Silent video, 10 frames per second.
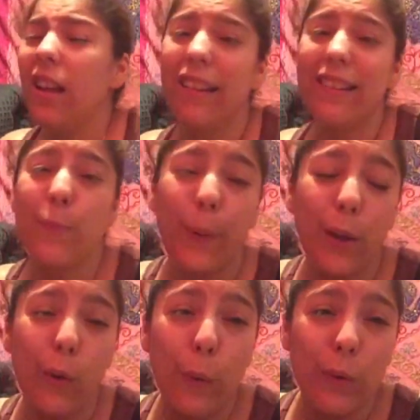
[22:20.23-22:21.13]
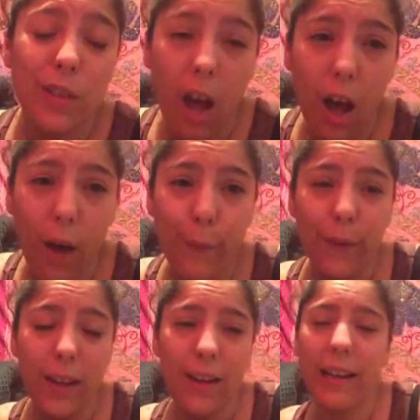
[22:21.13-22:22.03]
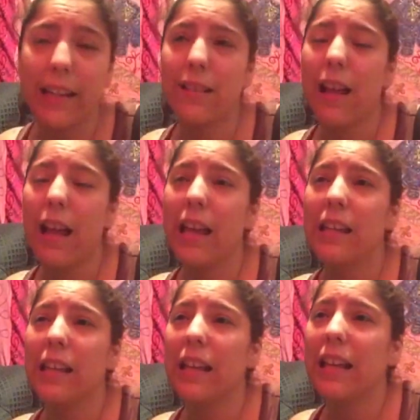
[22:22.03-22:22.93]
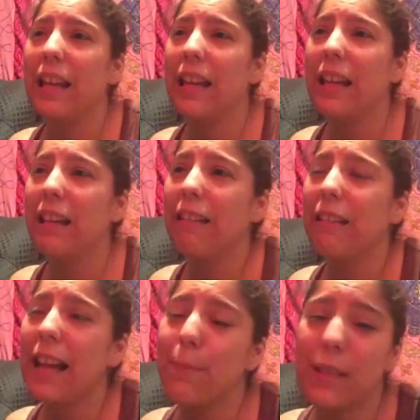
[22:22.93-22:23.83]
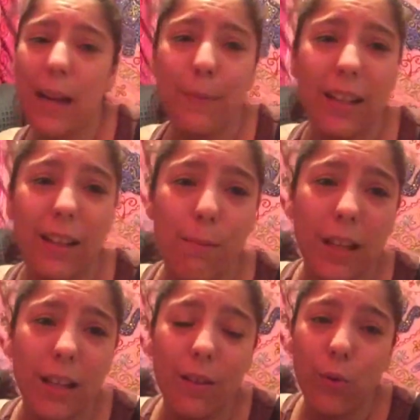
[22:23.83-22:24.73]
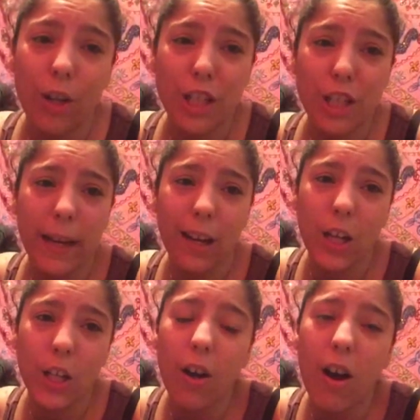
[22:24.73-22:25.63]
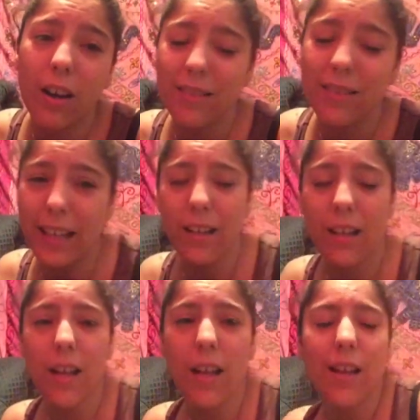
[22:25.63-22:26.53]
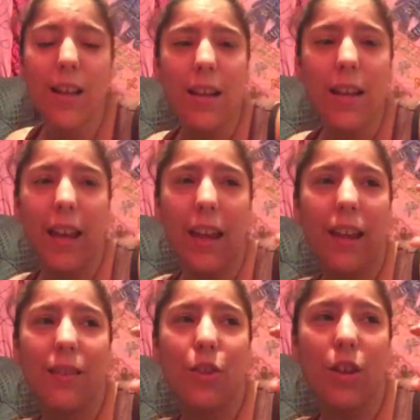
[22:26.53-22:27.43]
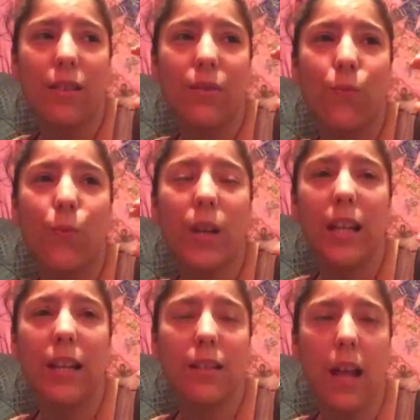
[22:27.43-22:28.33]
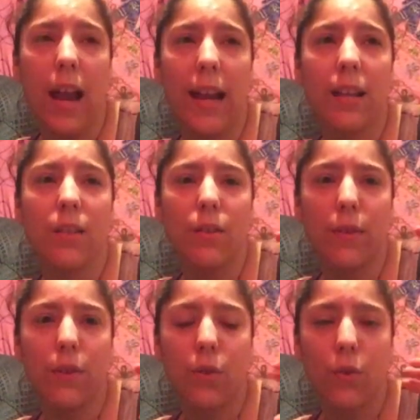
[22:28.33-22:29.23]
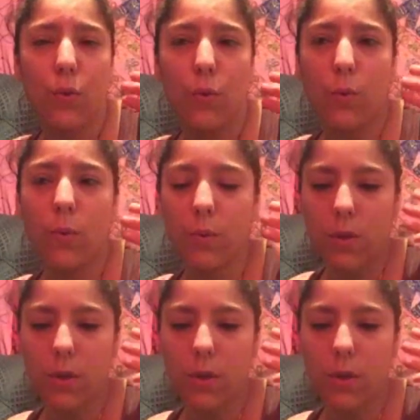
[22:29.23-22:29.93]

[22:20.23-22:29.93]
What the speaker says: It's built tough. It is like a laptop that could be crushed by a car. It's like, it is just really designed to